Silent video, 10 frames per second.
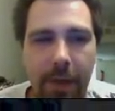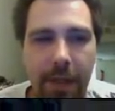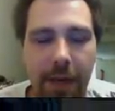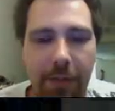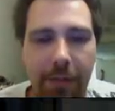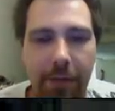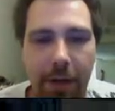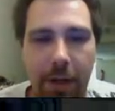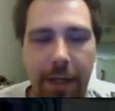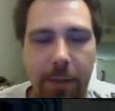every
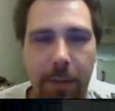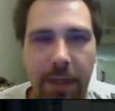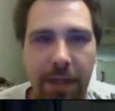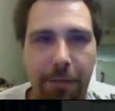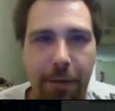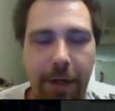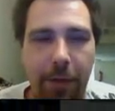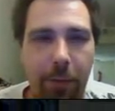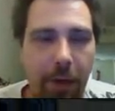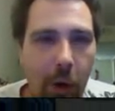video I like to be different. I
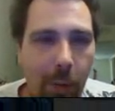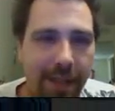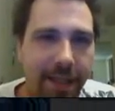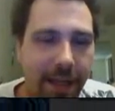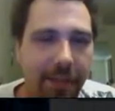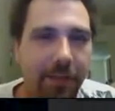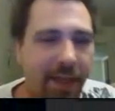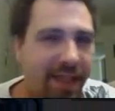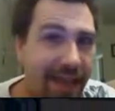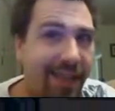don't want all my stuff to be
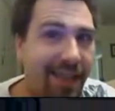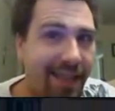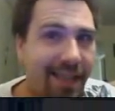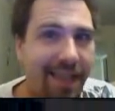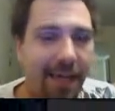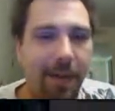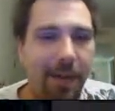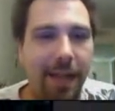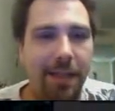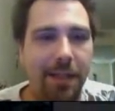exactly the same. I
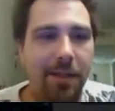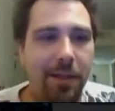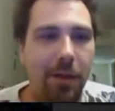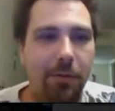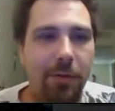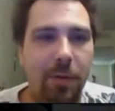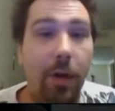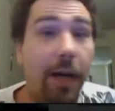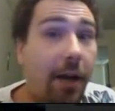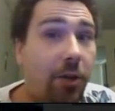like to, you know,
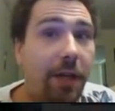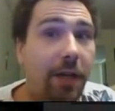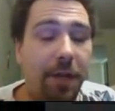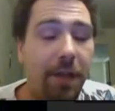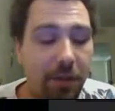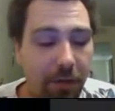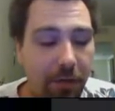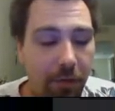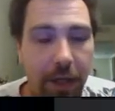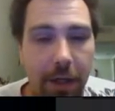spread out, try different things,
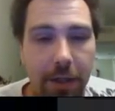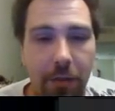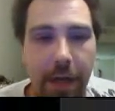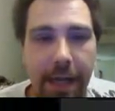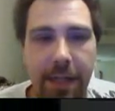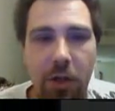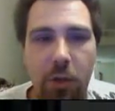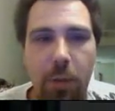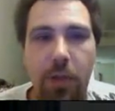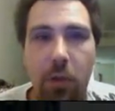different videos. So if you guys
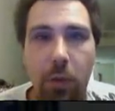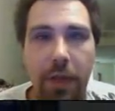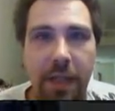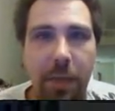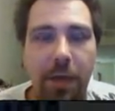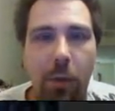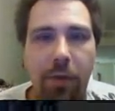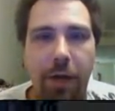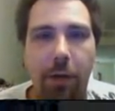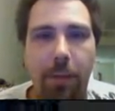notice me doing something on one
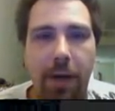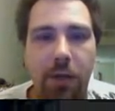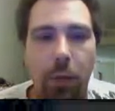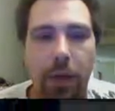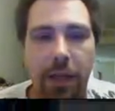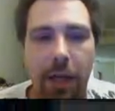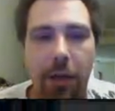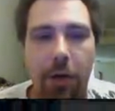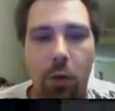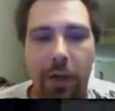video, I'm not doing
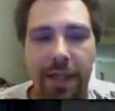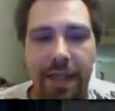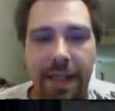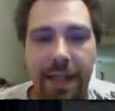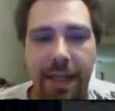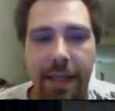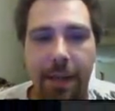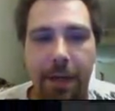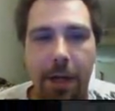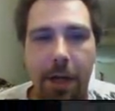another, and you want to see it, let
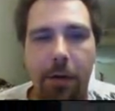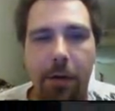me know.